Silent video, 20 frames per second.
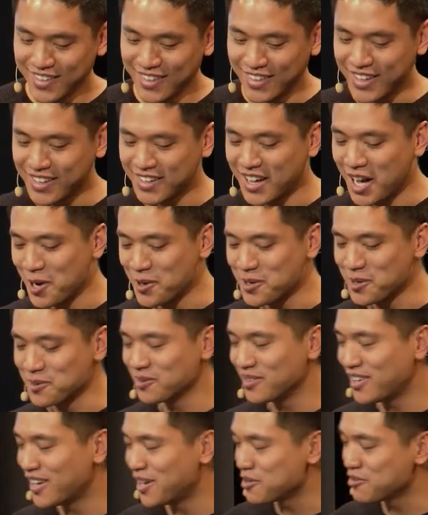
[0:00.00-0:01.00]
Like how
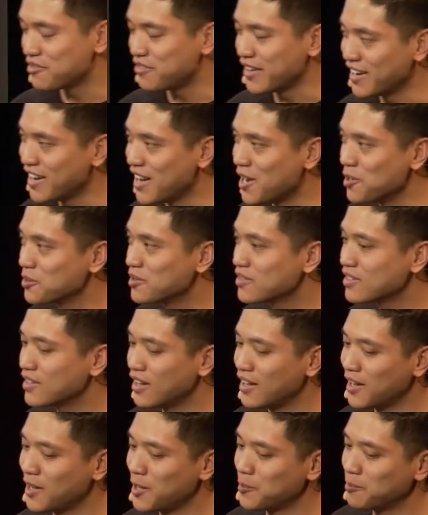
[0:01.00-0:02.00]
to find out
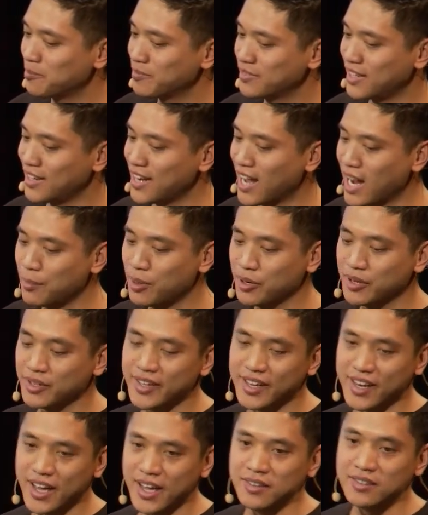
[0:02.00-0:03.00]
the library
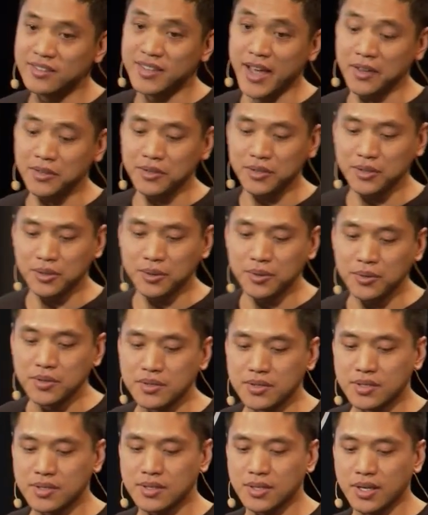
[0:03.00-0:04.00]
that I intend to
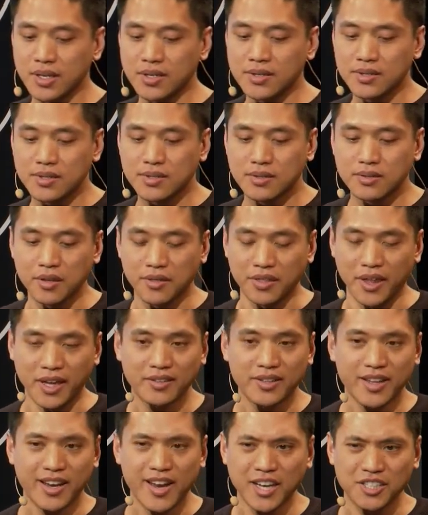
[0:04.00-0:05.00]
use is the thing
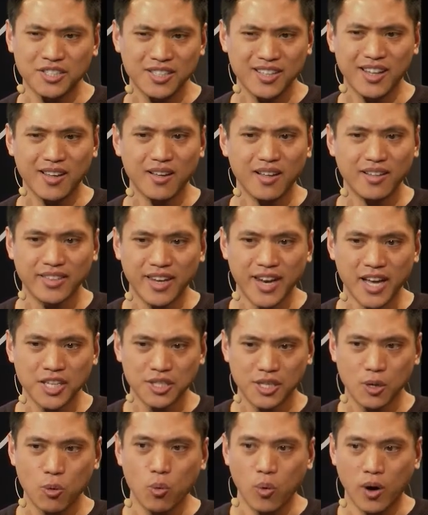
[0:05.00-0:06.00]
that I actually
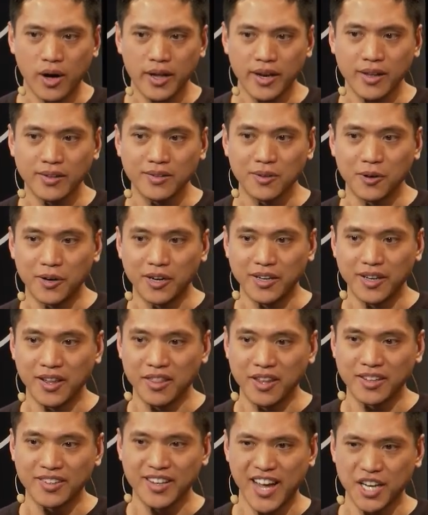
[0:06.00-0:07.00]
want it, or the
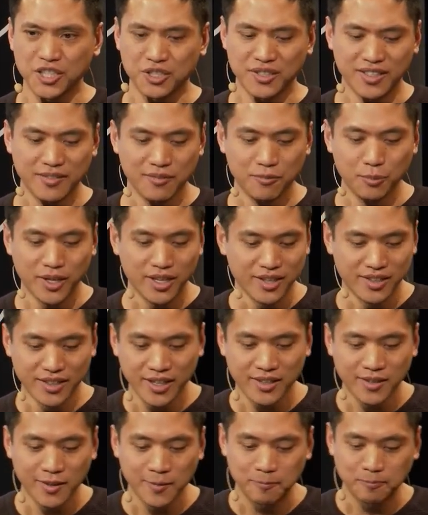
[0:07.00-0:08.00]
thing that I actually really
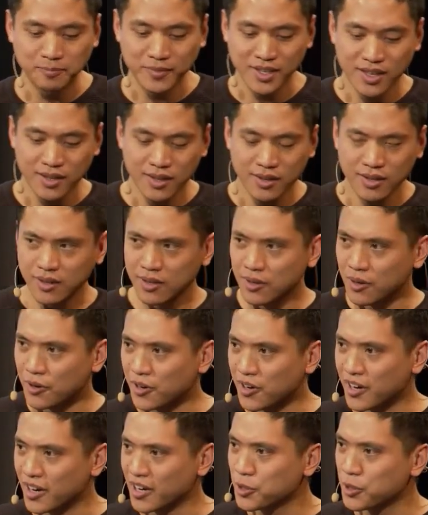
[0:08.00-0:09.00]
need?
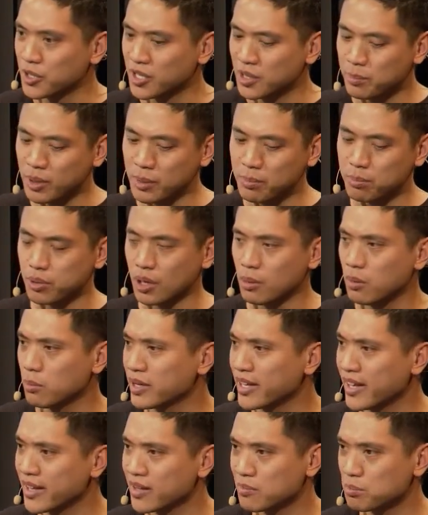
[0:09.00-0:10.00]
Or could it be
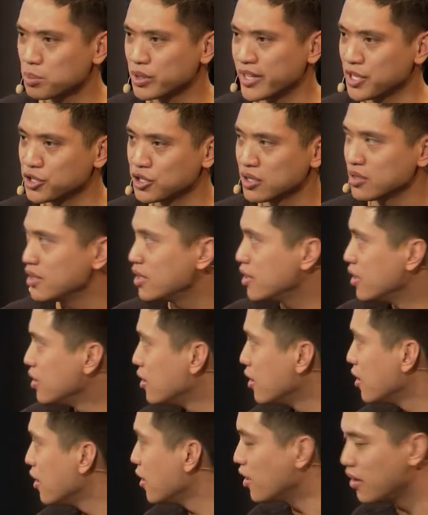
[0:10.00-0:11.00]
potentially
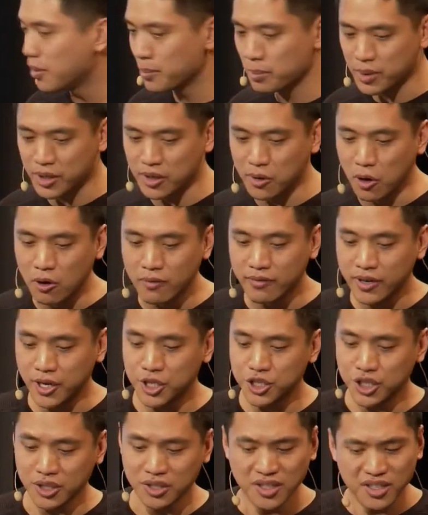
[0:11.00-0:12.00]
be
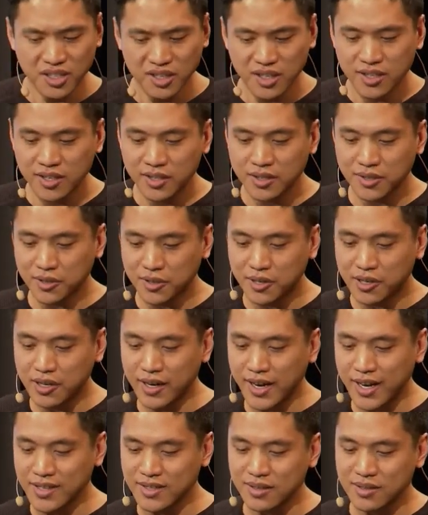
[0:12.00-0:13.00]
over-engineered, or
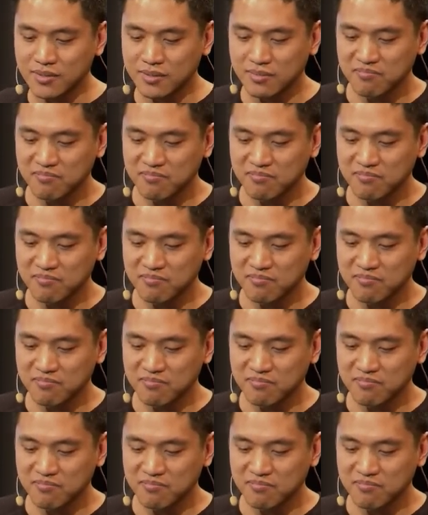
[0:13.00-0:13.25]
has it